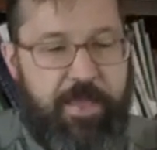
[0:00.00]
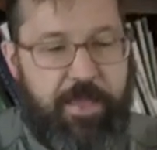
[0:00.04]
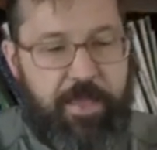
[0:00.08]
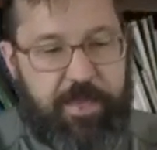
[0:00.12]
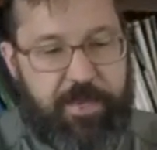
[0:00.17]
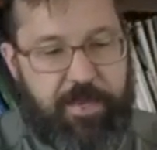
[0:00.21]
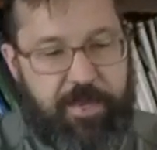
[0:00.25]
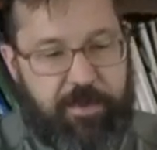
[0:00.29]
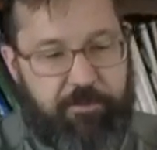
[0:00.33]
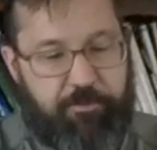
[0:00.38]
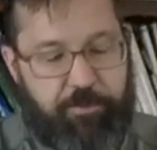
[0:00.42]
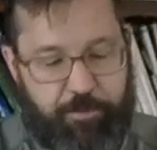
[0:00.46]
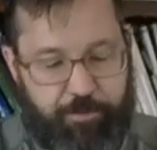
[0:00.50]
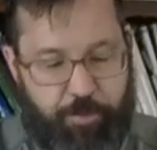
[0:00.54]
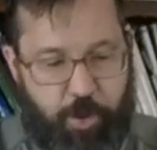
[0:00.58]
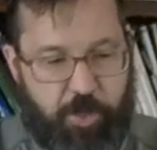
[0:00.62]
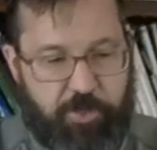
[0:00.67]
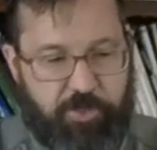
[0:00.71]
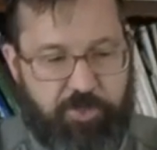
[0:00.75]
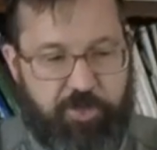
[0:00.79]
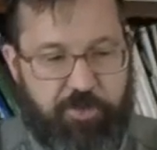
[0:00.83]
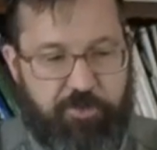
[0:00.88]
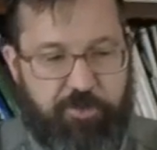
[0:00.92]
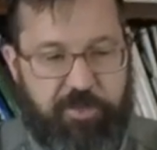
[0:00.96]
and then it would
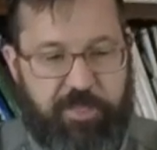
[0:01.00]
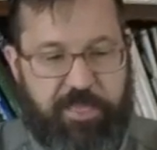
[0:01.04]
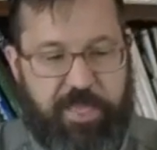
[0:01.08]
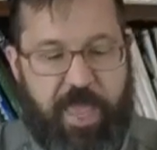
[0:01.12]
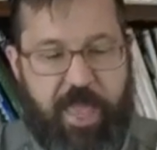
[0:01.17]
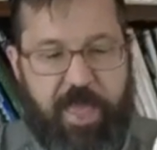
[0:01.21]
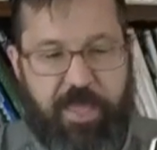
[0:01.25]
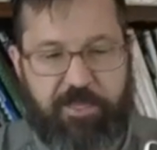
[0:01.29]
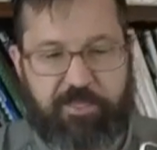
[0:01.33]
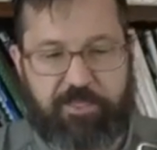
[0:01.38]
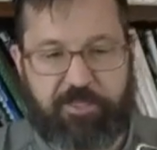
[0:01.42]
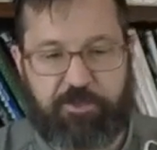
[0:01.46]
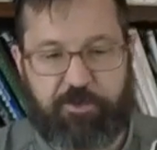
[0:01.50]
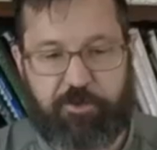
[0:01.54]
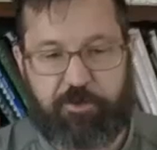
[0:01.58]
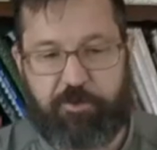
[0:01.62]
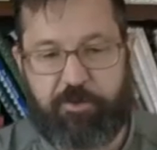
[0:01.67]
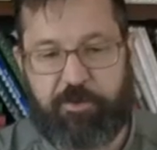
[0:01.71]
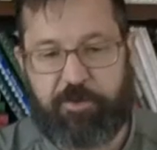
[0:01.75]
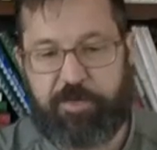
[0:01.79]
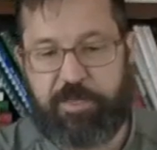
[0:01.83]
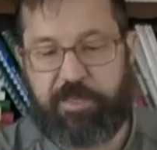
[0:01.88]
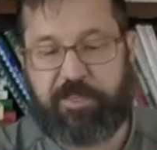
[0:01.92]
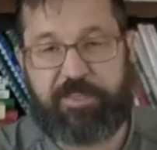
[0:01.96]
puncture the
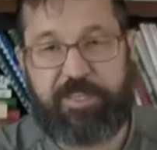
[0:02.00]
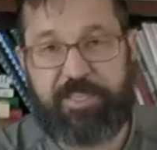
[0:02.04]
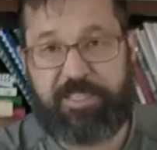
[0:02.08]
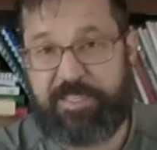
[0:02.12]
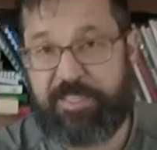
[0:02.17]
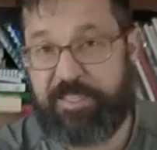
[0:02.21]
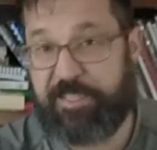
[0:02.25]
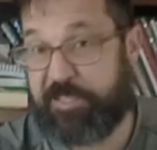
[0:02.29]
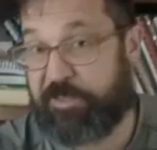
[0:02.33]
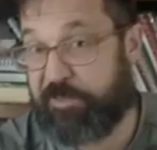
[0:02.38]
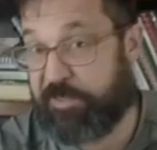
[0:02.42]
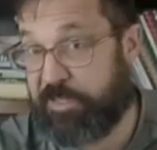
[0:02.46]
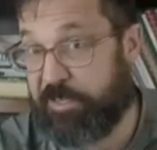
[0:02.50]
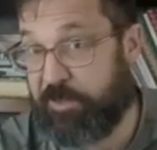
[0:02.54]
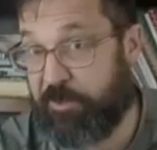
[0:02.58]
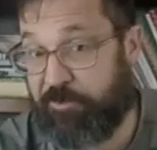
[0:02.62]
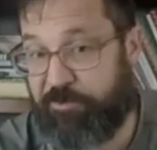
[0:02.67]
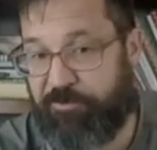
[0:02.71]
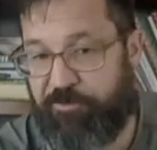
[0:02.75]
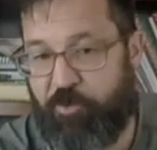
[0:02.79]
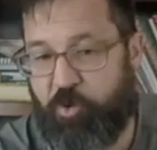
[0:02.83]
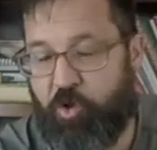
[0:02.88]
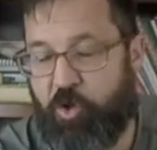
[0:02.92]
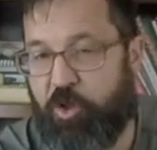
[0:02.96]
canister. This is still
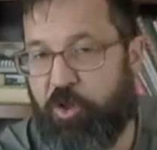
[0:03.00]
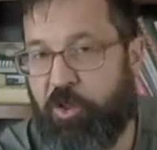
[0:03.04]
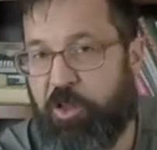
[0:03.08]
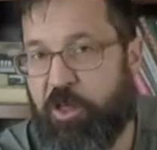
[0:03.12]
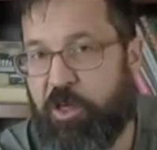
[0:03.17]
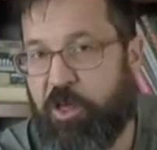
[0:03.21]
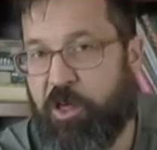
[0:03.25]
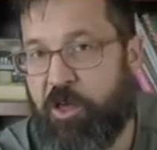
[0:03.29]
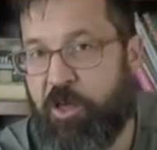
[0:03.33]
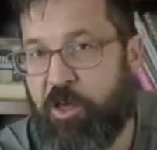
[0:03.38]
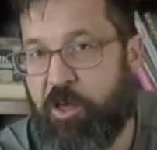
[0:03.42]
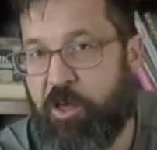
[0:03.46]
full.